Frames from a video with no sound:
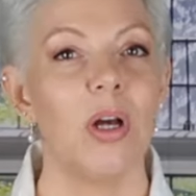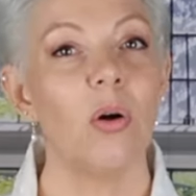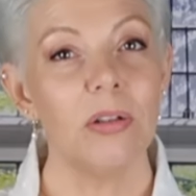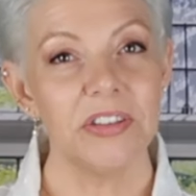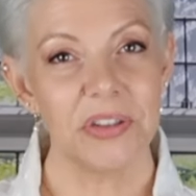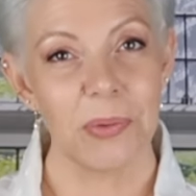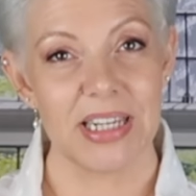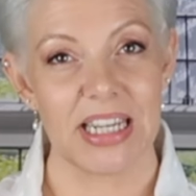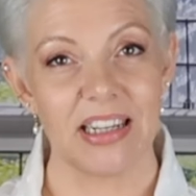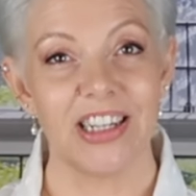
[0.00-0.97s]
We also
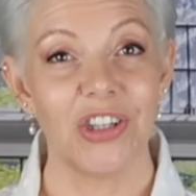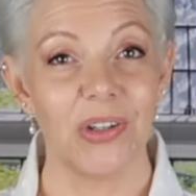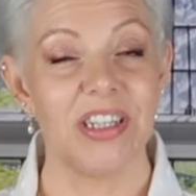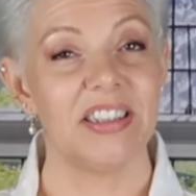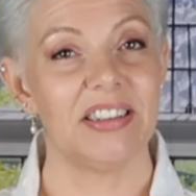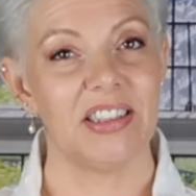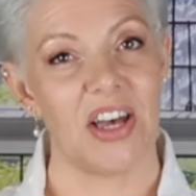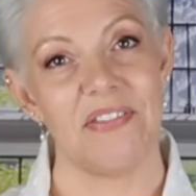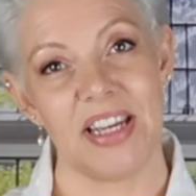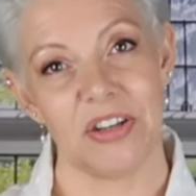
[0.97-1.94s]
need a good
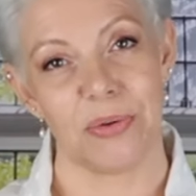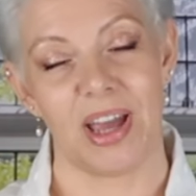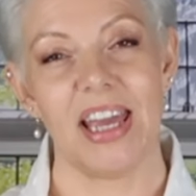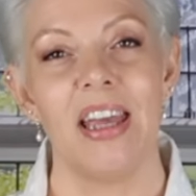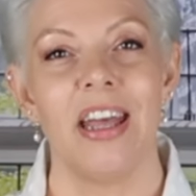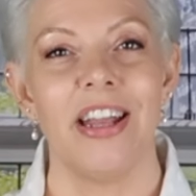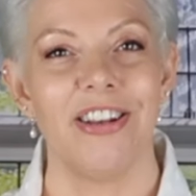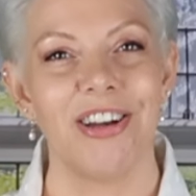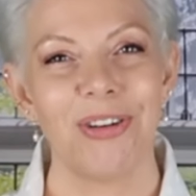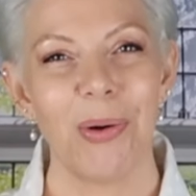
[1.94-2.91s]
serving tray,
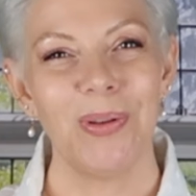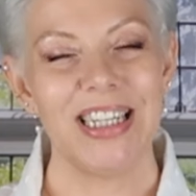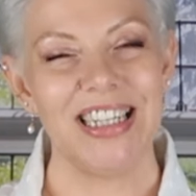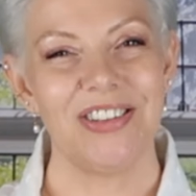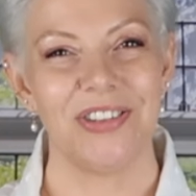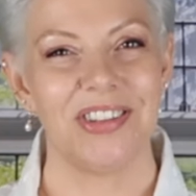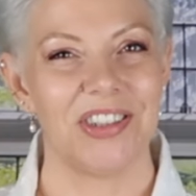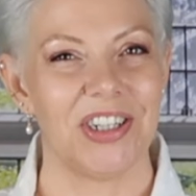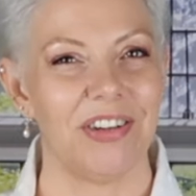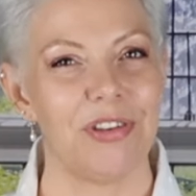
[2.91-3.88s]
not only to
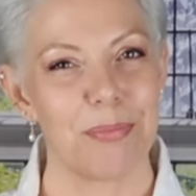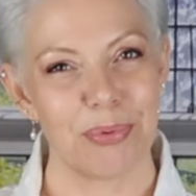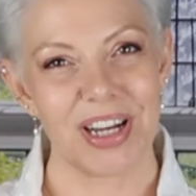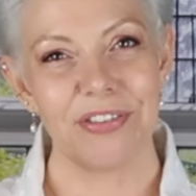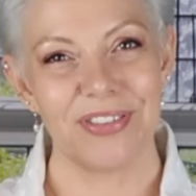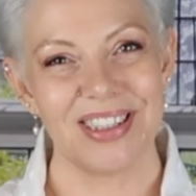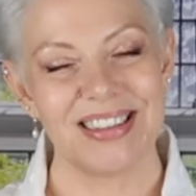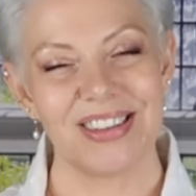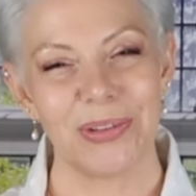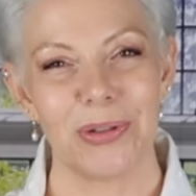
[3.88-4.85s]
serve
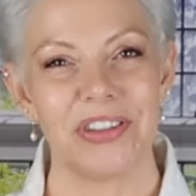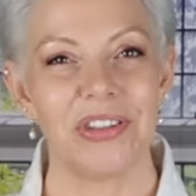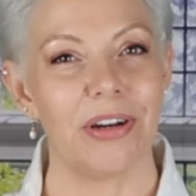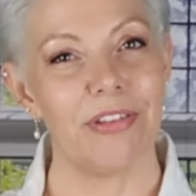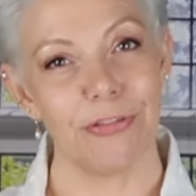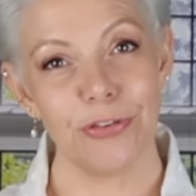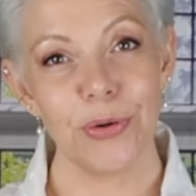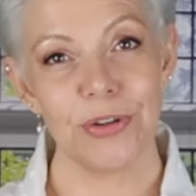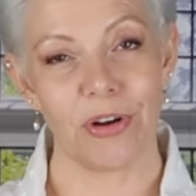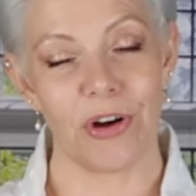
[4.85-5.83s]
breakfast or serve food